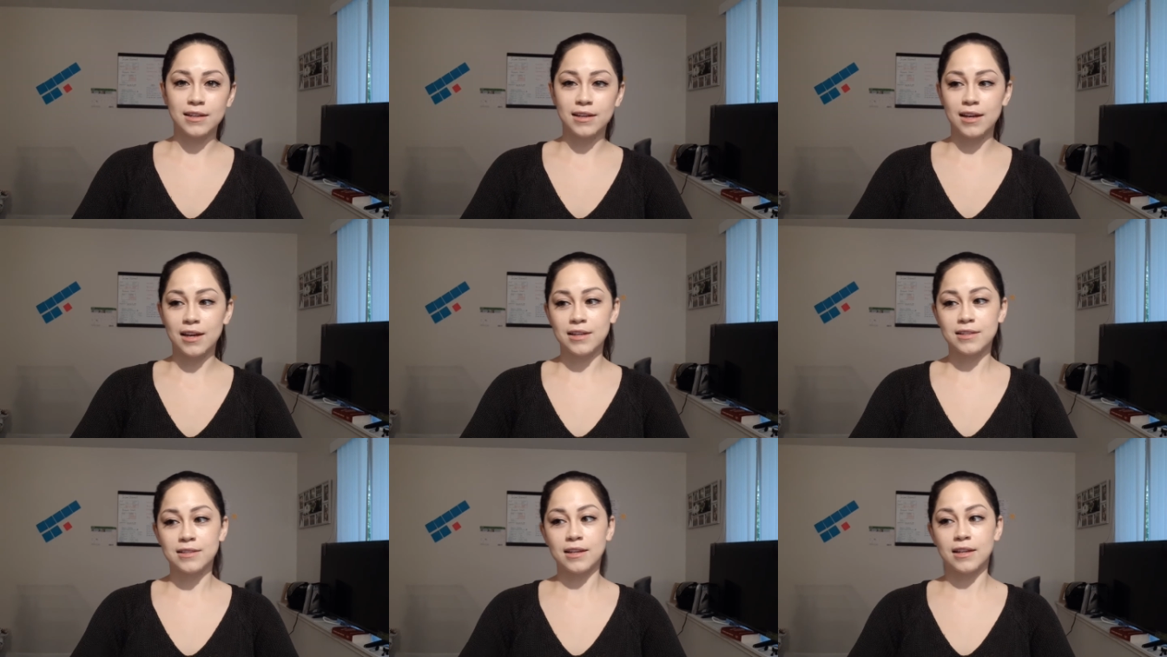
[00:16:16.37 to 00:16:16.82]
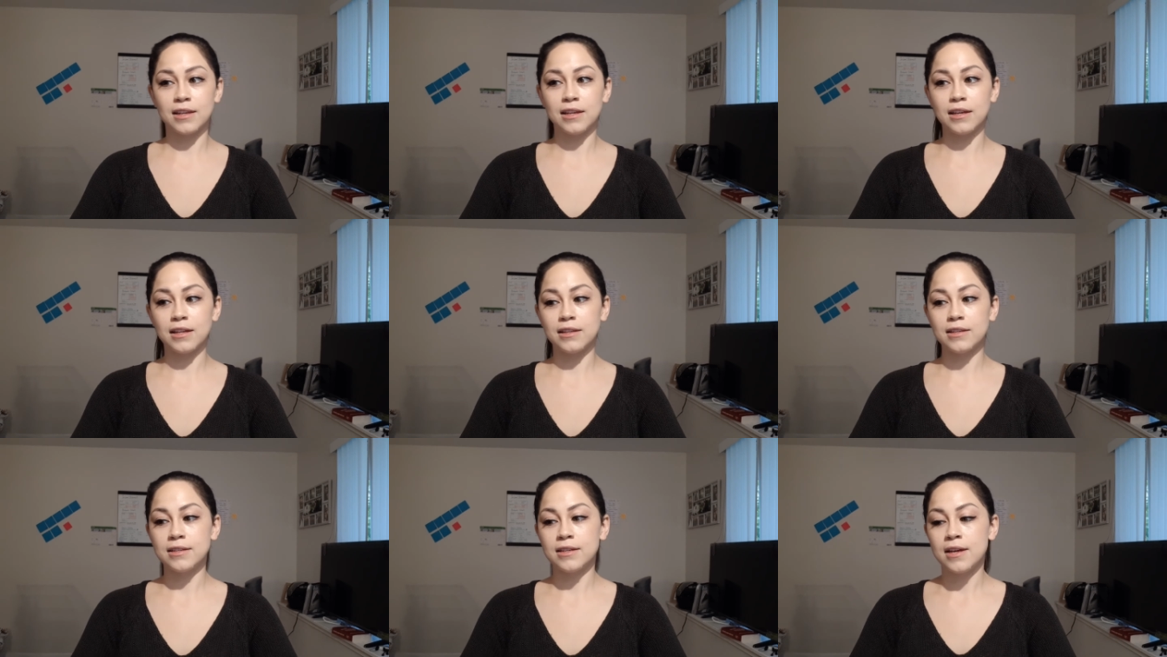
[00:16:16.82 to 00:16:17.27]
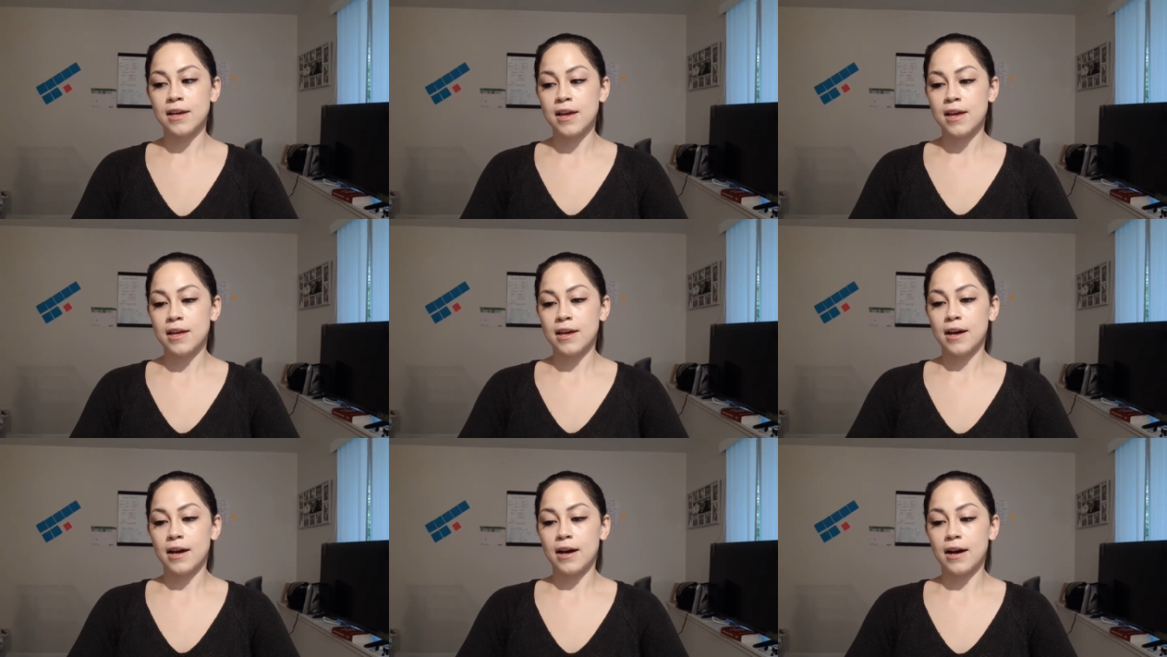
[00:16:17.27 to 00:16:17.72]
in case I need
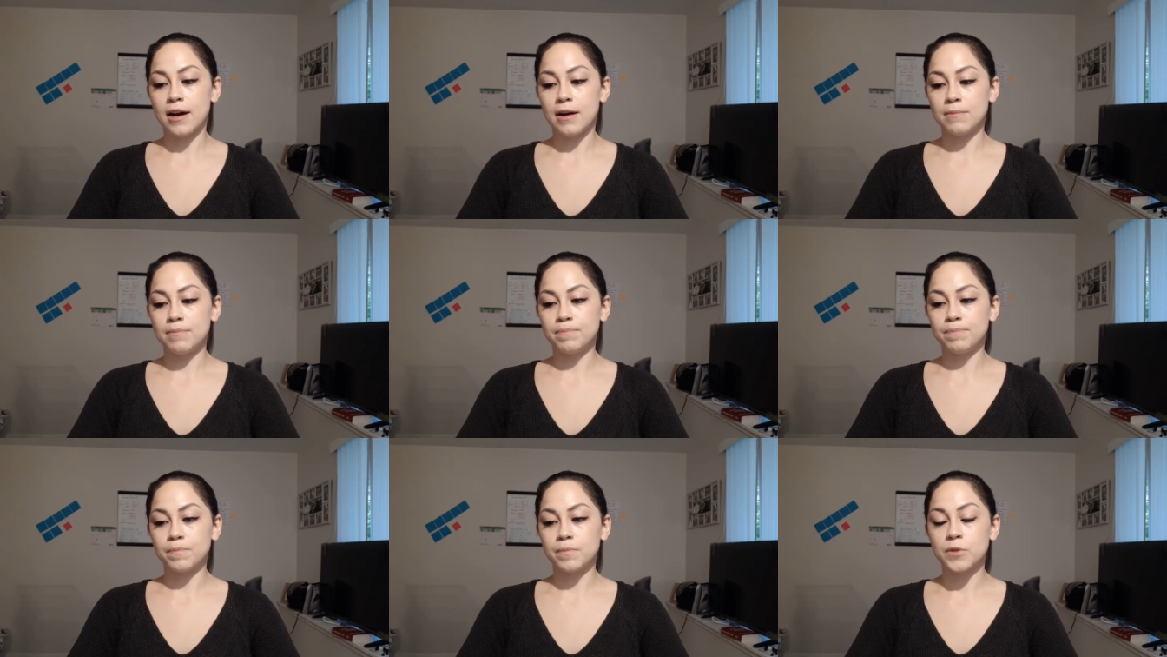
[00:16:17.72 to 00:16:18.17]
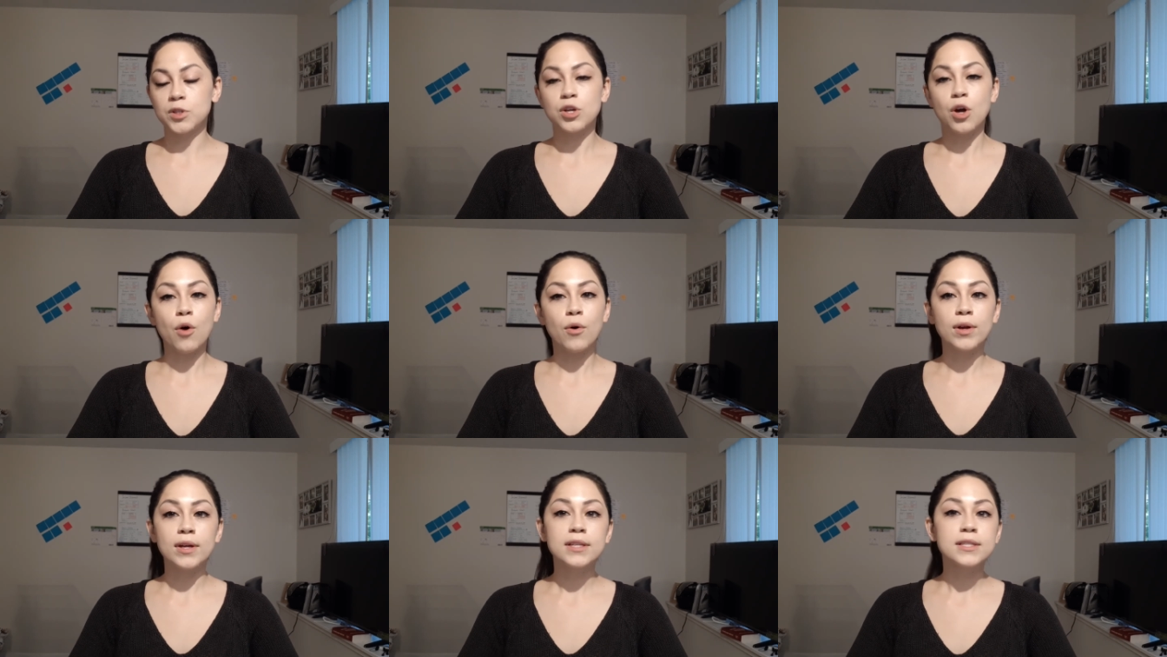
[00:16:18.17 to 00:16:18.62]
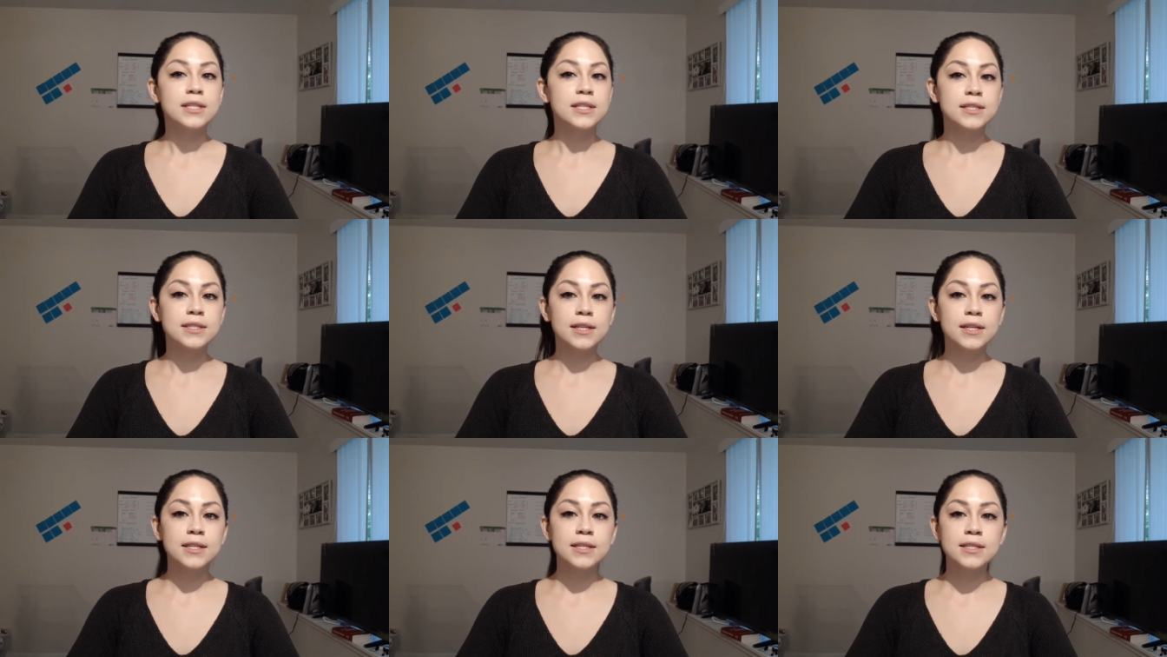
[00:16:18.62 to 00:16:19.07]
um, towing
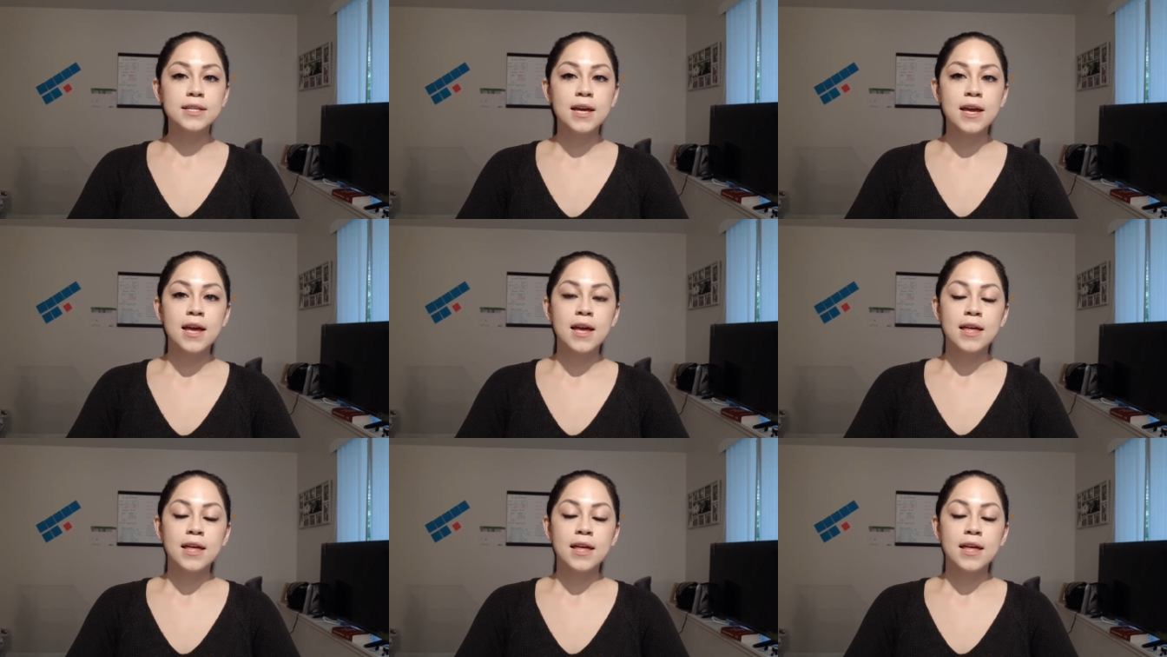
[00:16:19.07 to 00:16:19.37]
assistance,